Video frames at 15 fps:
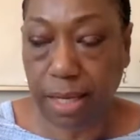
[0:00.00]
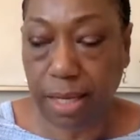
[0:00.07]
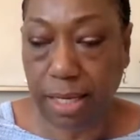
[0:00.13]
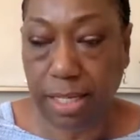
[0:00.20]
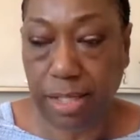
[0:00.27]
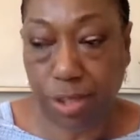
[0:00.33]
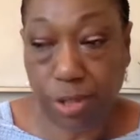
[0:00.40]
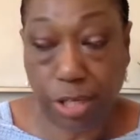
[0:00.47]

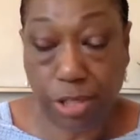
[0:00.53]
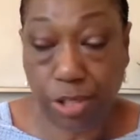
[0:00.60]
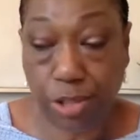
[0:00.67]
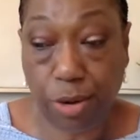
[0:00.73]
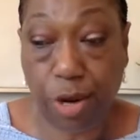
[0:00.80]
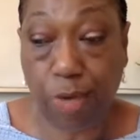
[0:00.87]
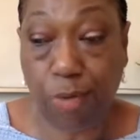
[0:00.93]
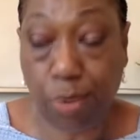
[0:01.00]
into
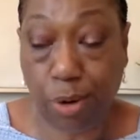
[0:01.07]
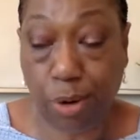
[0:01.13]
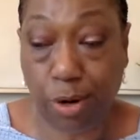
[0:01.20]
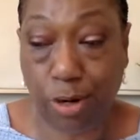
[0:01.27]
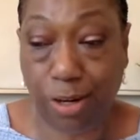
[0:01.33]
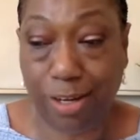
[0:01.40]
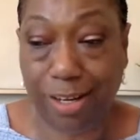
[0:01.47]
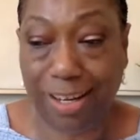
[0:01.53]
our
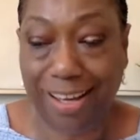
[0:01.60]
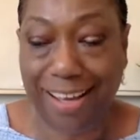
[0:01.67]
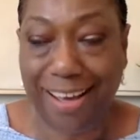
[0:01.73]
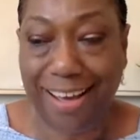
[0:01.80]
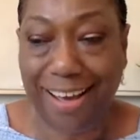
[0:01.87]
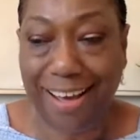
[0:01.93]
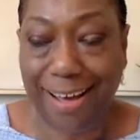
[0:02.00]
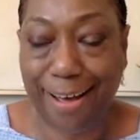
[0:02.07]
work.
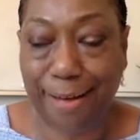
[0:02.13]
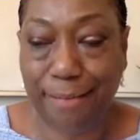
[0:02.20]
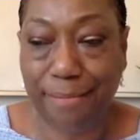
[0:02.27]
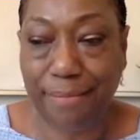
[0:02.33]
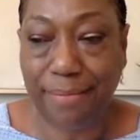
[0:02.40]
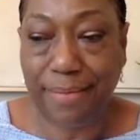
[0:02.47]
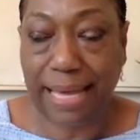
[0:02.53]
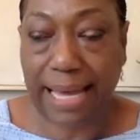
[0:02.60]

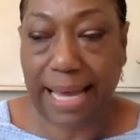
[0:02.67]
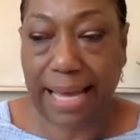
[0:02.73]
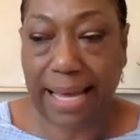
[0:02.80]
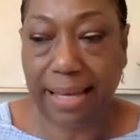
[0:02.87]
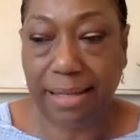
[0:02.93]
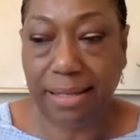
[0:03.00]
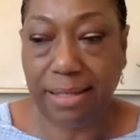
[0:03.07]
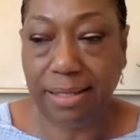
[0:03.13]

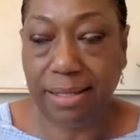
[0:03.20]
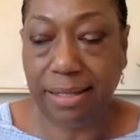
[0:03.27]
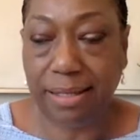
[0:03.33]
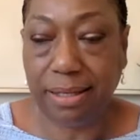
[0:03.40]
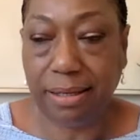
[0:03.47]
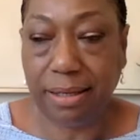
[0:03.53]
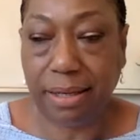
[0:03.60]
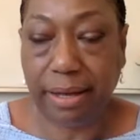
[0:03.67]
And
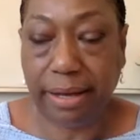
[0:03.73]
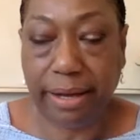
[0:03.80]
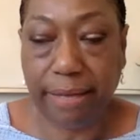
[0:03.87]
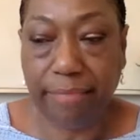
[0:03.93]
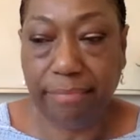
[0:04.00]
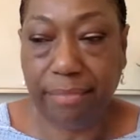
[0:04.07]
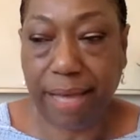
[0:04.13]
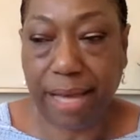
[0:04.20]

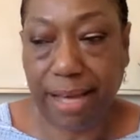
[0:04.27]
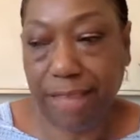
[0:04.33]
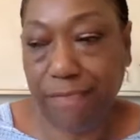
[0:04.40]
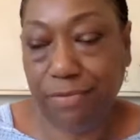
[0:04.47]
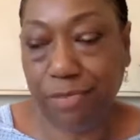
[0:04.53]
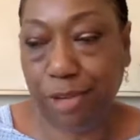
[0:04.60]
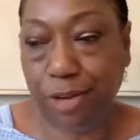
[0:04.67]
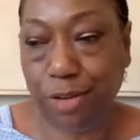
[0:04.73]
I have,
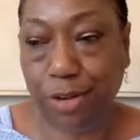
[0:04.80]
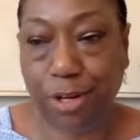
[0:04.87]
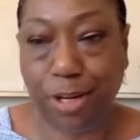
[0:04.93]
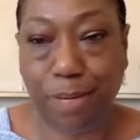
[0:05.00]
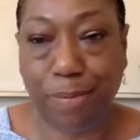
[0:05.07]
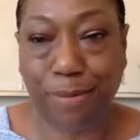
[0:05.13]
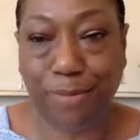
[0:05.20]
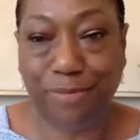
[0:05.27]
there are a
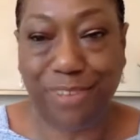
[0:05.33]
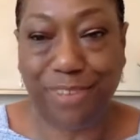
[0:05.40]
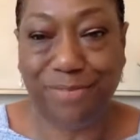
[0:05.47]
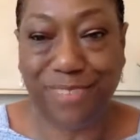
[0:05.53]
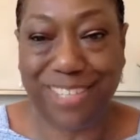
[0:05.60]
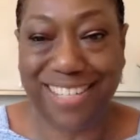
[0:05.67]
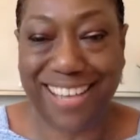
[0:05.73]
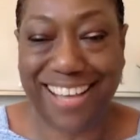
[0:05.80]
couple of
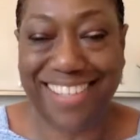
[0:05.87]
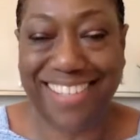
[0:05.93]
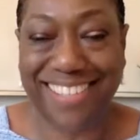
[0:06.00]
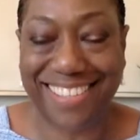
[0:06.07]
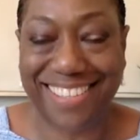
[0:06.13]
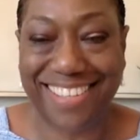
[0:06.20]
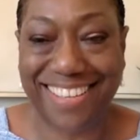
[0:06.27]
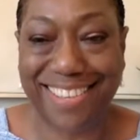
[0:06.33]
vignettes
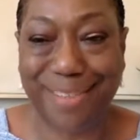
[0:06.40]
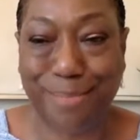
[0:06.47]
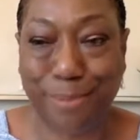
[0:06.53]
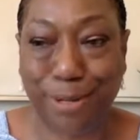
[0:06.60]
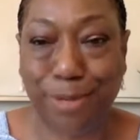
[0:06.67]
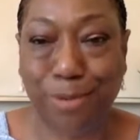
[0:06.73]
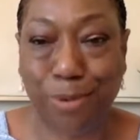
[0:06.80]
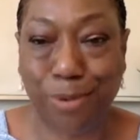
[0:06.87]
in the
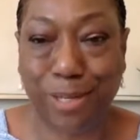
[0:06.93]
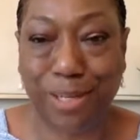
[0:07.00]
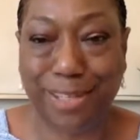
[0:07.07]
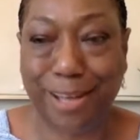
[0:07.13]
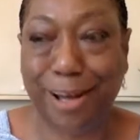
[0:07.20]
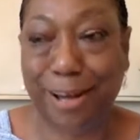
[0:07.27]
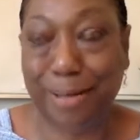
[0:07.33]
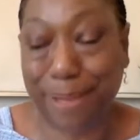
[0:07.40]
book where we
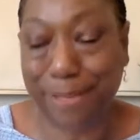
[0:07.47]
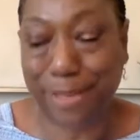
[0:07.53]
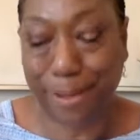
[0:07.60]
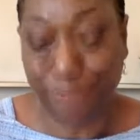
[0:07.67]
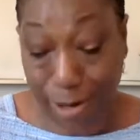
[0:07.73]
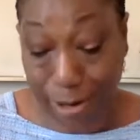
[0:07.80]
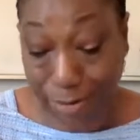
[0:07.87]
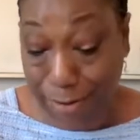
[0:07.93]
talk about that.
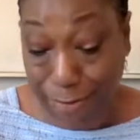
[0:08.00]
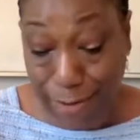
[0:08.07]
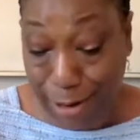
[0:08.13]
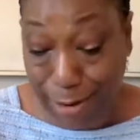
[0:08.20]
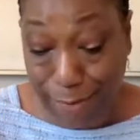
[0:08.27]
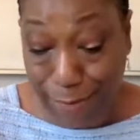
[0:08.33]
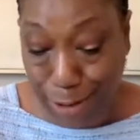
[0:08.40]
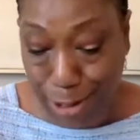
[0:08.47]
One of our
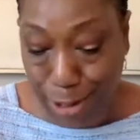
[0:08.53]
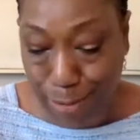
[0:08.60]
very first